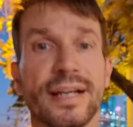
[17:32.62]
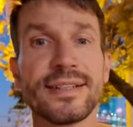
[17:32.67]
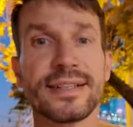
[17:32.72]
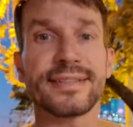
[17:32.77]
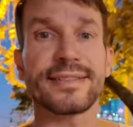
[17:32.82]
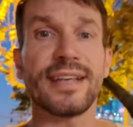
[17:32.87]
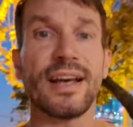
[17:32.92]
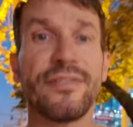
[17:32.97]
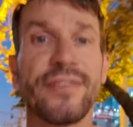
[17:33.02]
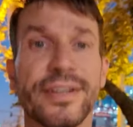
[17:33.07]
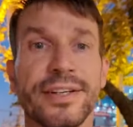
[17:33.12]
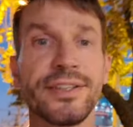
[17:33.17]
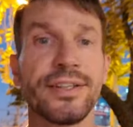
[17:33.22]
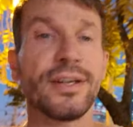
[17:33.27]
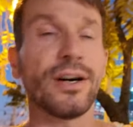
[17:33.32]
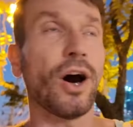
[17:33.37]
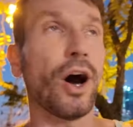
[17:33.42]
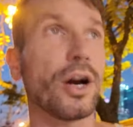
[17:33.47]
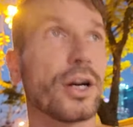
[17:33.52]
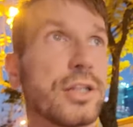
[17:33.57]
seven
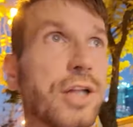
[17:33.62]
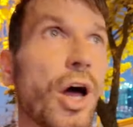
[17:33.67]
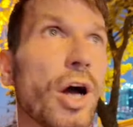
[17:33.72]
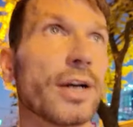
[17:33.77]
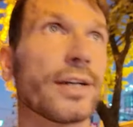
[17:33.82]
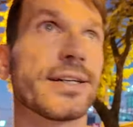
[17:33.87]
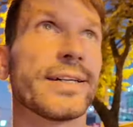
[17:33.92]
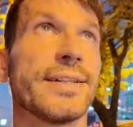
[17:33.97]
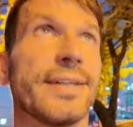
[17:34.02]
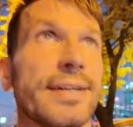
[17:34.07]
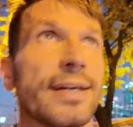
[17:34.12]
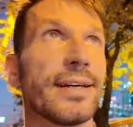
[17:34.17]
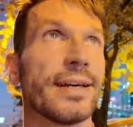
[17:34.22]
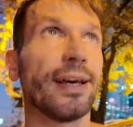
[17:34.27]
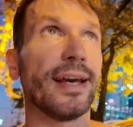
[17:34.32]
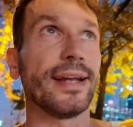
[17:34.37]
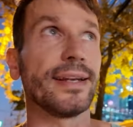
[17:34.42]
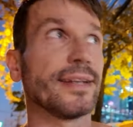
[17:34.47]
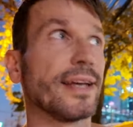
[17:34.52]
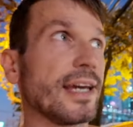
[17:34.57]
o'clock
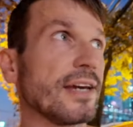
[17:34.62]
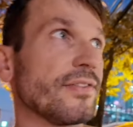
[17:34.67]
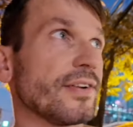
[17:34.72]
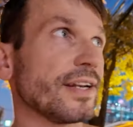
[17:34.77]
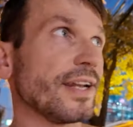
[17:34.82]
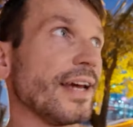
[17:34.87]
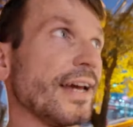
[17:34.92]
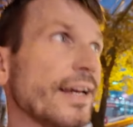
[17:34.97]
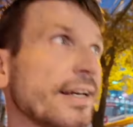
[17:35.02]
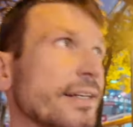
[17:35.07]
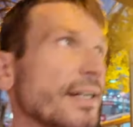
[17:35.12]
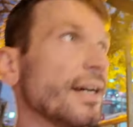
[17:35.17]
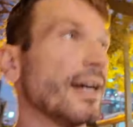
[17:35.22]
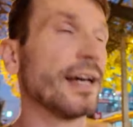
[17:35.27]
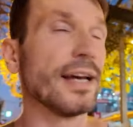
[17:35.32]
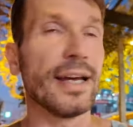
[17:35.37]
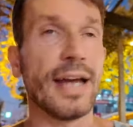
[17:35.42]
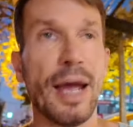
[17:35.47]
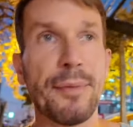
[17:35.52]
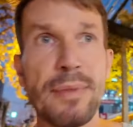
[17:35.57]
in the evening,
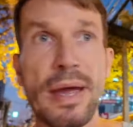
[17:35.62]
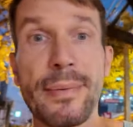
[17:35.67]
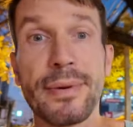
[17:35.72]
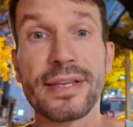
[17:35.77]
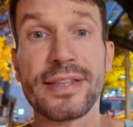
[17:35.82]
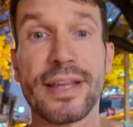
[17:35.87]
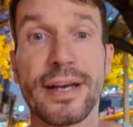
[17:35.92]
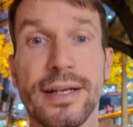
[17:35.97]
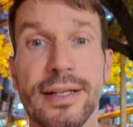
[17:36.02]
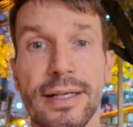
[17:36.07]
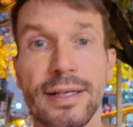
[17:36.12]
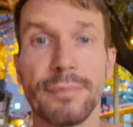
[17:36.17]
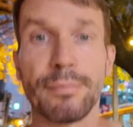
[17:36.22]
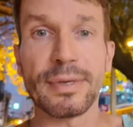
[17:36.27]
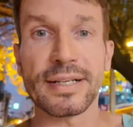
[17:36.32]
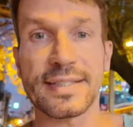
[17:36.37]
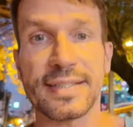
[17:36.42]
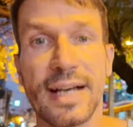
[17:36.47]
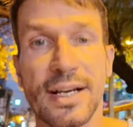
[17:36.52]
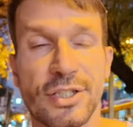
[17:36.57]
and maybe the
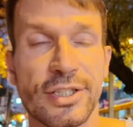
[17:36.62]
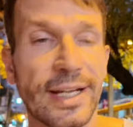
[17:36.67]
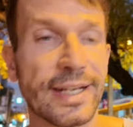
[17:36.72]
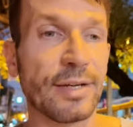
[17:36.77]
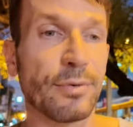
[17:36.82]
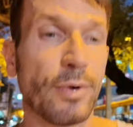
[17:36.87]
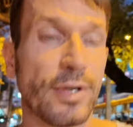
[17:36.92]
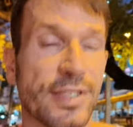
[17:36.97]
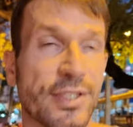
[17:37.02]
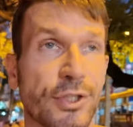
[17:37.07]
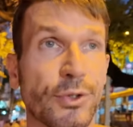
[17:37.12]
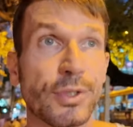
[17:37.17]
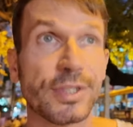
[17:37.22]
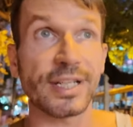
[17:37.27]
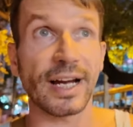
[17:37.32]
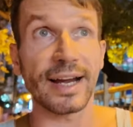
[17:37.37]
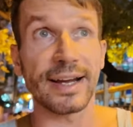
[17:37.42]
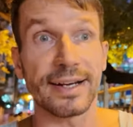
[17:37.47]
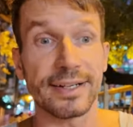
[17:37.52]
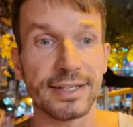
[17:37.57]
massage lady was too
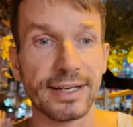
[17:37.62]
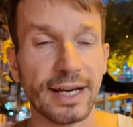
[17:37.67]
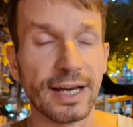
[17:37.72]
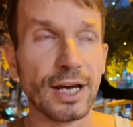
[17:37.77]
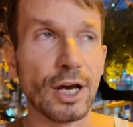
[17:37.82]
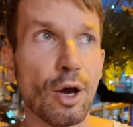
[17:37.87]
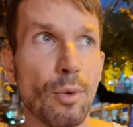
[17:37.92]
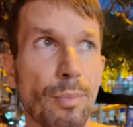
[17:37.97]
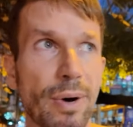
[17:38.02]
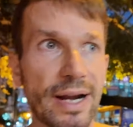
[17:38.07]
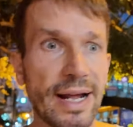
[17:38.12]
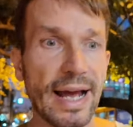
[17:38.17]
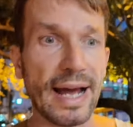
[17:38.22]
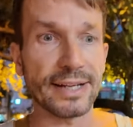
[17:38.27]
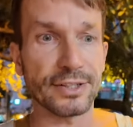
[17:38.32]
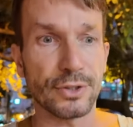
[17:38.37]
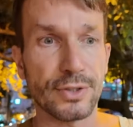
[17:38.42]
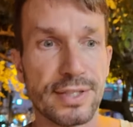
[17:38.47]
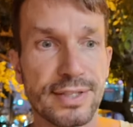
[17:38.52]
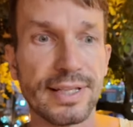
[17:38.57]
tired, but I
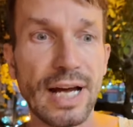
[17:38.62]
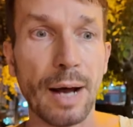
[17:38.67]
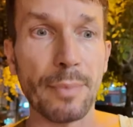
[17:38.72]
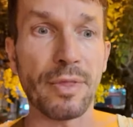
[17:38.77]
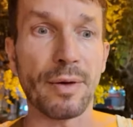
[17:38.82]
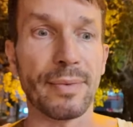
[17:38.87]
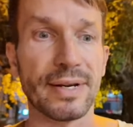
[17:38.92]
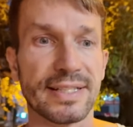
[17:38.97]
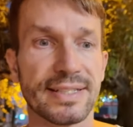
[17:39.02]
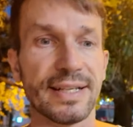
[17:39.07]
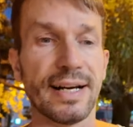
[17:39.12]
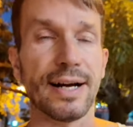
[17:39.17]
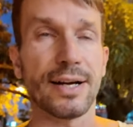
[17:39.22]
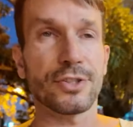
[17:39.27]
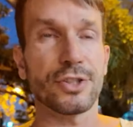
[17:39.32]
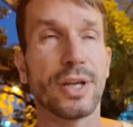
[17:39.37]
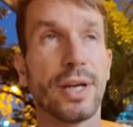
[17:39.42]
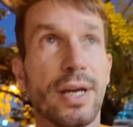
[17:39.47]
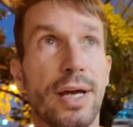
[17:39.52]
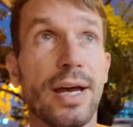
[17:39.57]
had to stop the
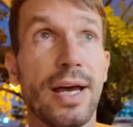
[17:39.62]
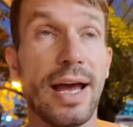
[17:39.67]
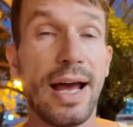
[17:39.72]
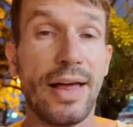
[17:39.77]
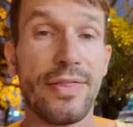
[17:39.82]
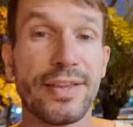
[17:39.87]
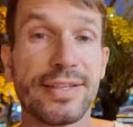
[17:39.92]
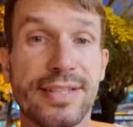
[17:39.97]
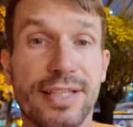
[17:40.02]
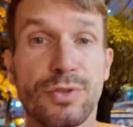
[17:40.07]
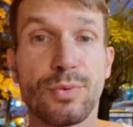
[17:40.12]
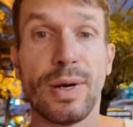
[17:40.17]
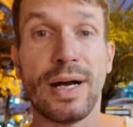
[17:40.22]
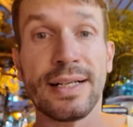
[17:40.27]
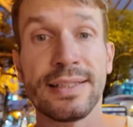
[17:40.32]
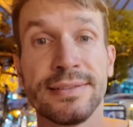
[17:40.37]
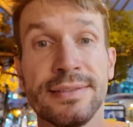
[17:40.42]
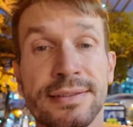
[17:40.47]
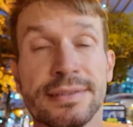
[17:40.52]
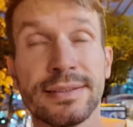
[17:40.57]
massage. And this is
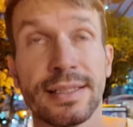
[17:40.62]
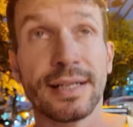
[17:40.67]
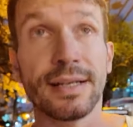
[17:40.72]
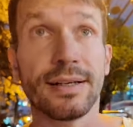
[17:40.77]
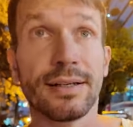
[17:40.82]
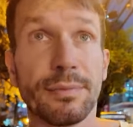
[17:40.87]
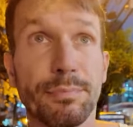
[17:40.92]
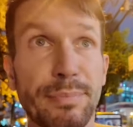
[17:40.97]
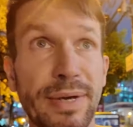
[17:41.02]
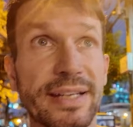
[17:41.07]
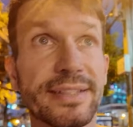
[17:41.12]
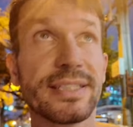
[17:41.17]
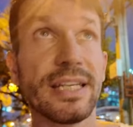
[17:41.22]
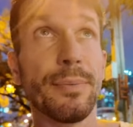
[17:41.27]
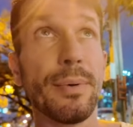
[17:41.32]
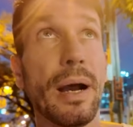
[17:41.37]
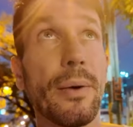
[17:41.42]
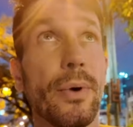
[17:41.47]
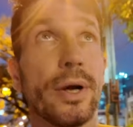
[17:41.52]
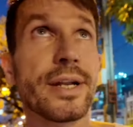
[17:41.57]
one big
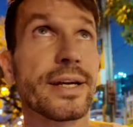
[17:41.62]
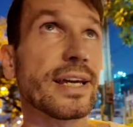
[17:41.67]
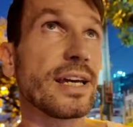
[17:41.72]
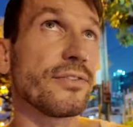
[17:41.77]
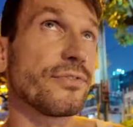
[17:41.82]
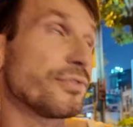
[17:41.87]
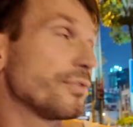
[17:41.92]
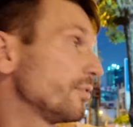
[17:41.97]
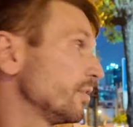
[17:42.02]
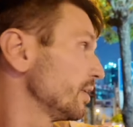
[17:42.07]
tip I want to give